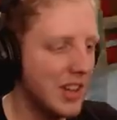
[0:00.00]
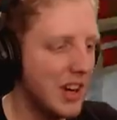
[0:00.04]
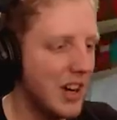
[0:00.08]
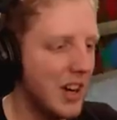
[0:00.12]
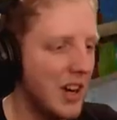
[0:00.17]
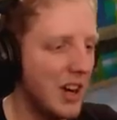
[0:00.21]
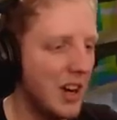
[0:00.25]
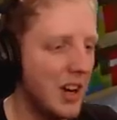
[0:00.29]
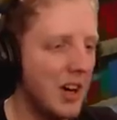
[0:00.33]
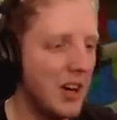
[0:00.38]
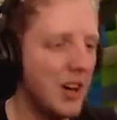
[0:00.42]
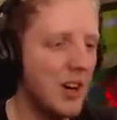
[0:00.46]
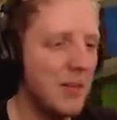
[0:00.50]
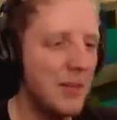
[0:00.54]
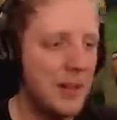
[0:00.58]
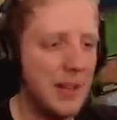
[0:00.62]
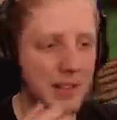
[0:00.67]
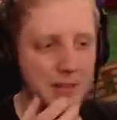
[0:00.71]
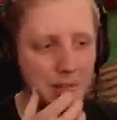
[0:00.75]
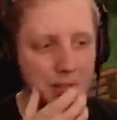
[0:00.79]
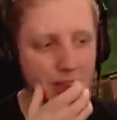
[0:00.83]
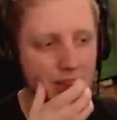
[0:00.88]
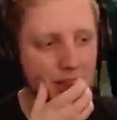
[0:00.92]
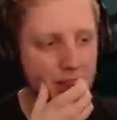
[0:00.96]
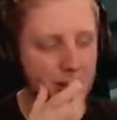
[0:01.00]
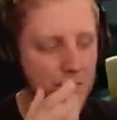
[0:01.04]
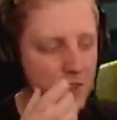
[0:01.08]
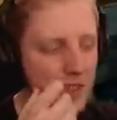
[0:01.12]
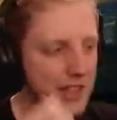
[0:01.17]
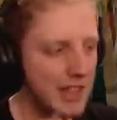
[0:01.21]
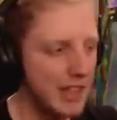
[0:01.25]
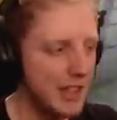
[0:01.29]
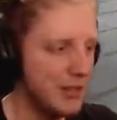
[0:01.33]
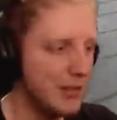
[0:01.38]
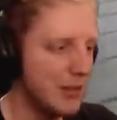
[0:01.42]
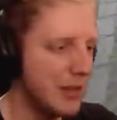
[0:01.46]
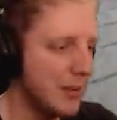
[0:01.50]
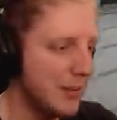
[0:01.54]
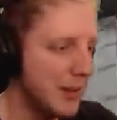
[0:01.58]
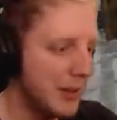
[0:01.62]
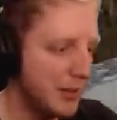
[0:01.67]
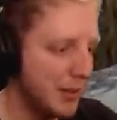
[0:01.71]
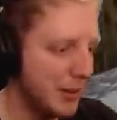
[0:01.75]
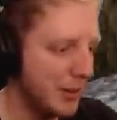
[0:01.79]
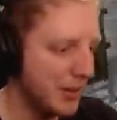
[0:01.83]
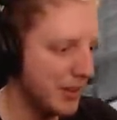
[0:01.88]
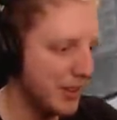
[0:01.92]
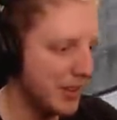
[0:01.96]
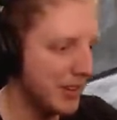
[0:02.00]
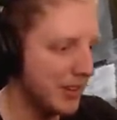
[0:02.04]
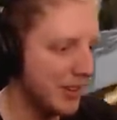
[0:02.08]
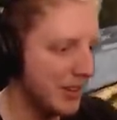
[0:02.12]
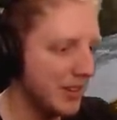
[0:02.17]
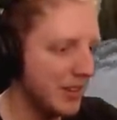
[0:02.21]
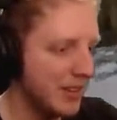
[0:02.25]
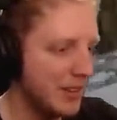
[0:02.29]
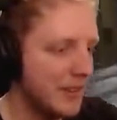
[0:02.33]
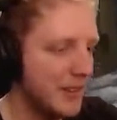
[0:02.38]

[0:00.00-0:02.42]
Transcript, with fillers: oh, man, we need to go to the end realm. That's what Say I was going to do.